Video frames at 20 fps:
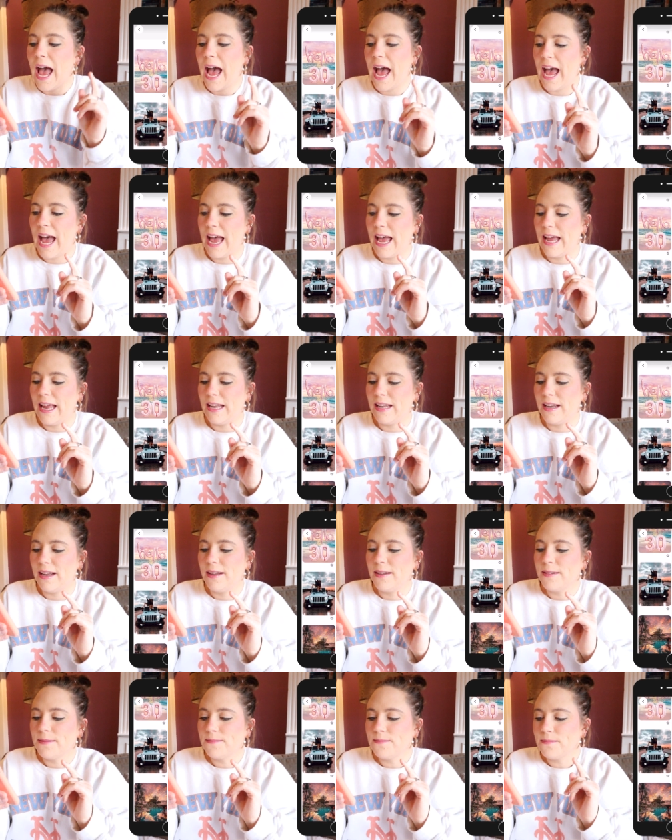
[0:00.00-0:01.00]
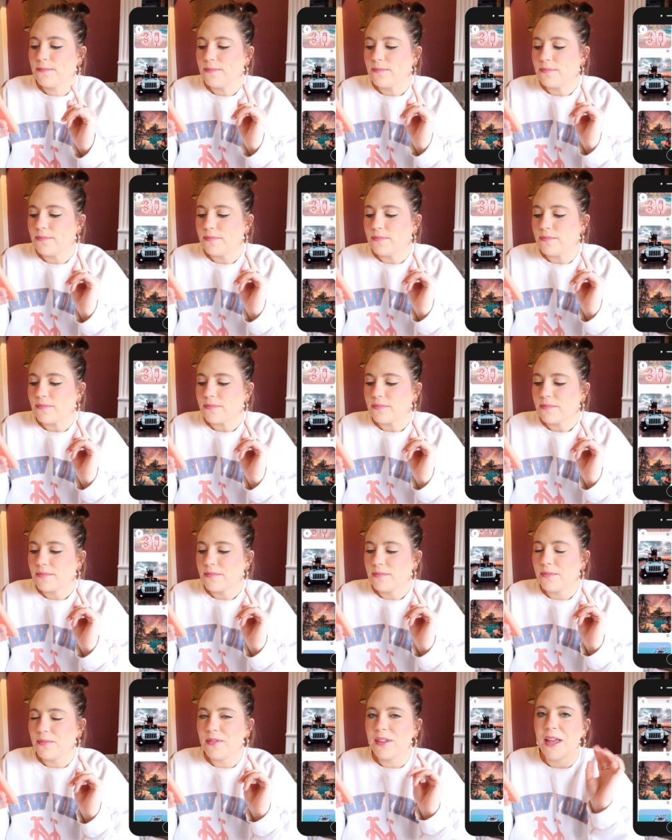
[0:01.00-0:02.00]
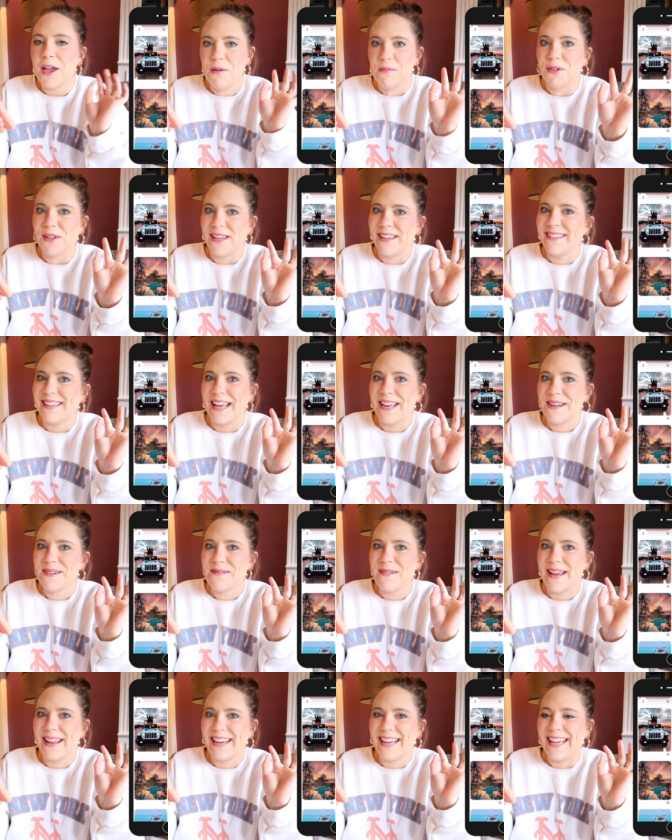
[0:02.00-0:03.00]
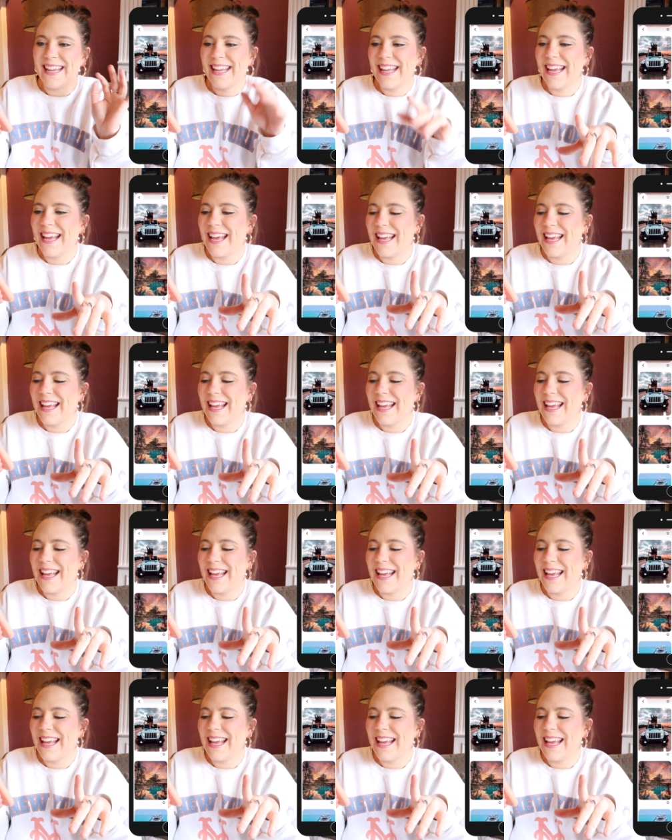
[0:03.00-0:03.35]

And I'm really excited about it.